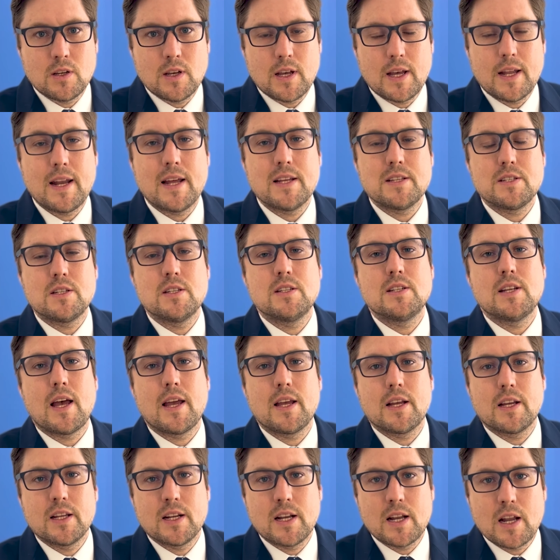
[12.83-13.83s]
and has to
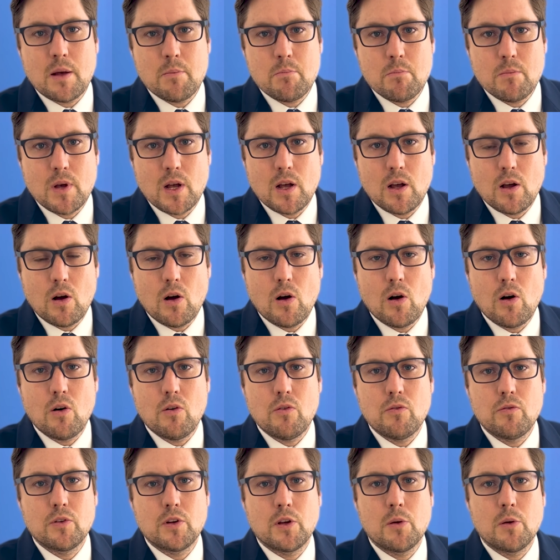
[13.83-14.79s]
take a number of